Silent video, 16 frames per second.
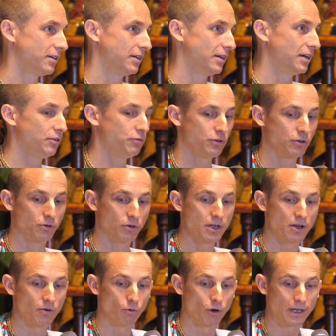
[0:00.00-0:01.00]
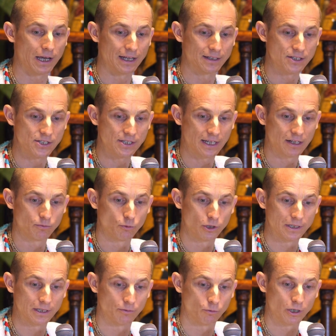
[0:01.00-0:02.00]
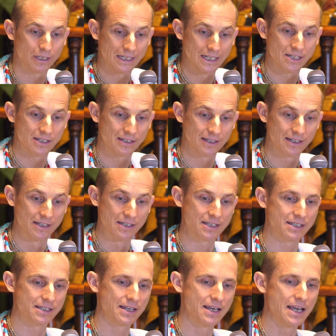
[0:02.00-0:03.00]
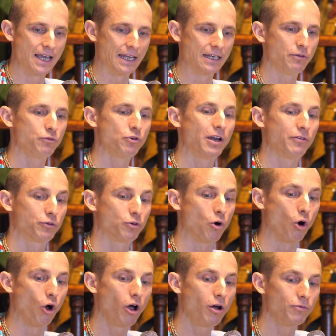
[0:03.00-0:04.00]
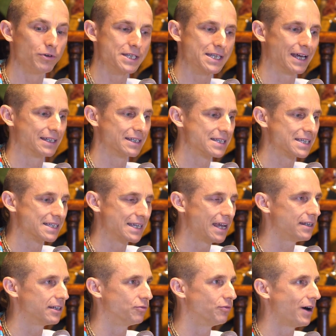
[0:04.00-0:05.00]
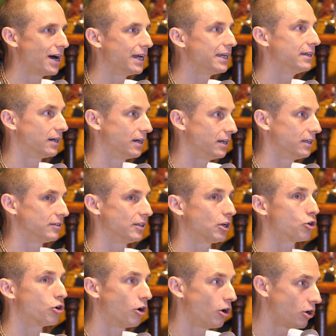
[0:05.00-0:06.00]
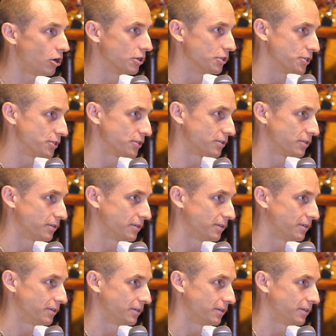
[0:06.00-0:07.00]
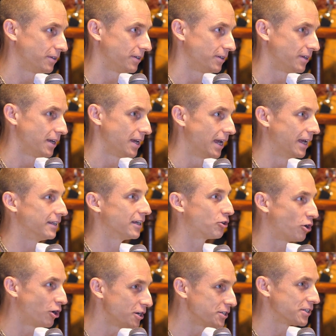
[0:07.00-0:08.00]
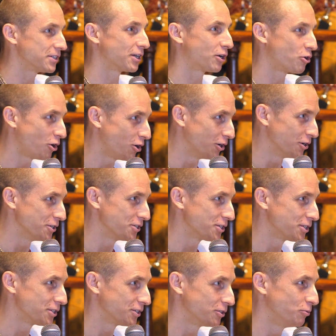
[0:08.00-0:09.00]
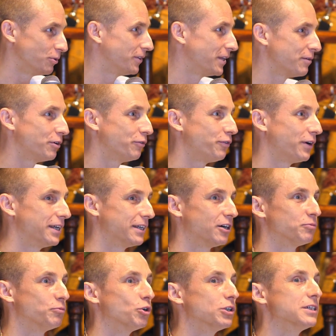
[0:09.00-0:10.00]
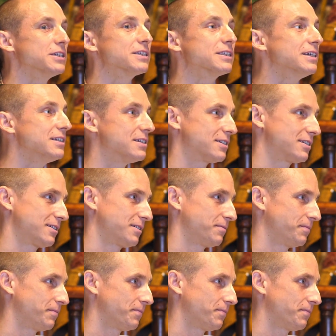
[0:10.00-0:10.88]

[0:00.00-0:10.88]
Yeah, if you want to understand what is this, and if you have to always understand it via the cause, and the cause as a cause, you will never find out what is this.